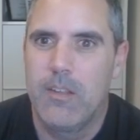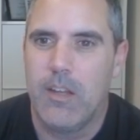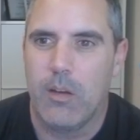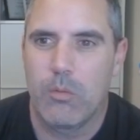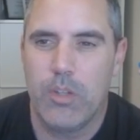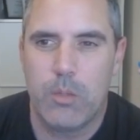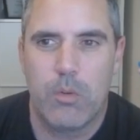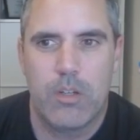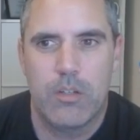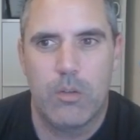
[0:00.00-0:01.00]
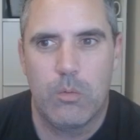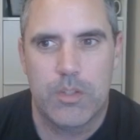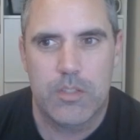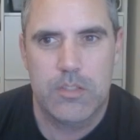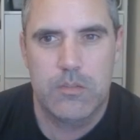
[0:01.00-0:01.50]
I really want to know what
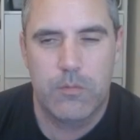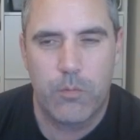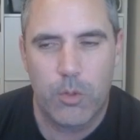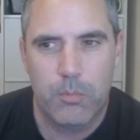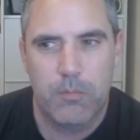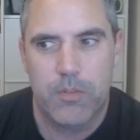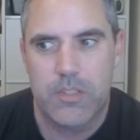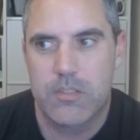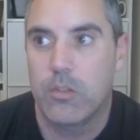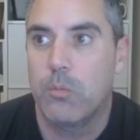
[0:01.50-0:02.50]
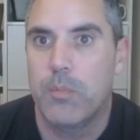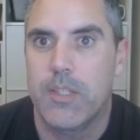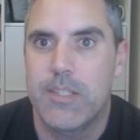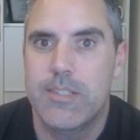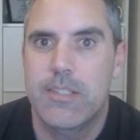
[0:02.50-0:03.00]
the formula for the slope
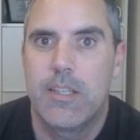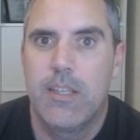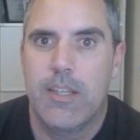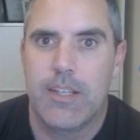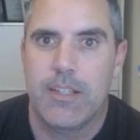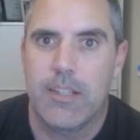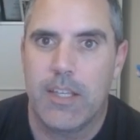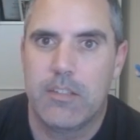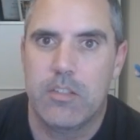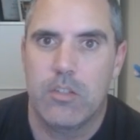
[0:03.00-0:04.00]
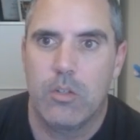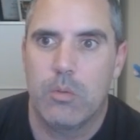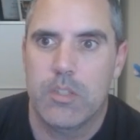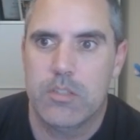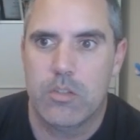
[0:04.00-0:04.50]
is, and I'd like to know
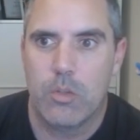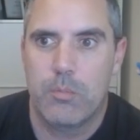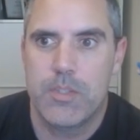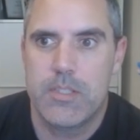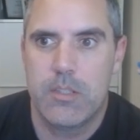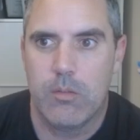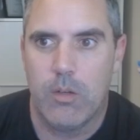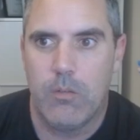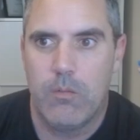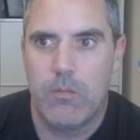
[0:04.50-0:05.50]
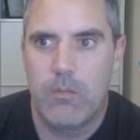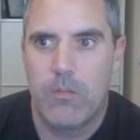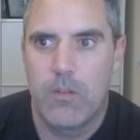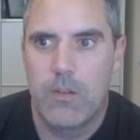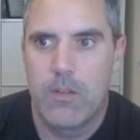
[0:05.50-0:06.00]
when the slope is 0.
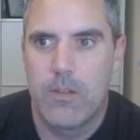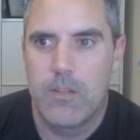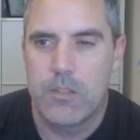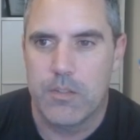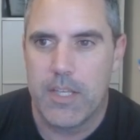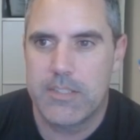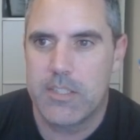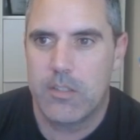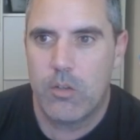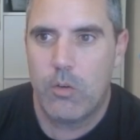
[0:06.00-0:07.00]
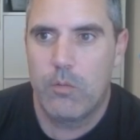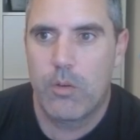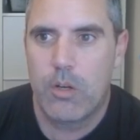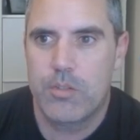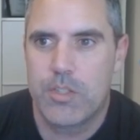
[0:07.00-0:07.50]
So that's an
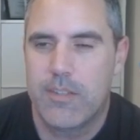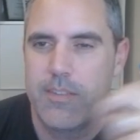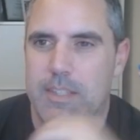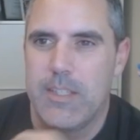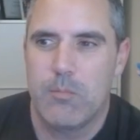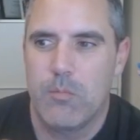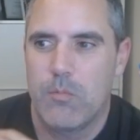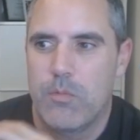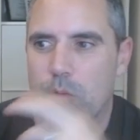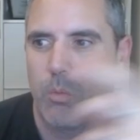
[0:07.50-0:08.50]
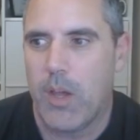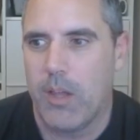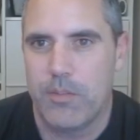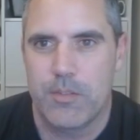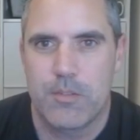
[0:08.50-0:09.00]
overarching theme
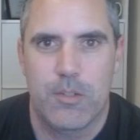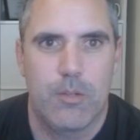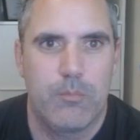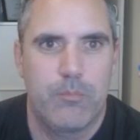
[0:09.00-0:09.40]
throughout the term.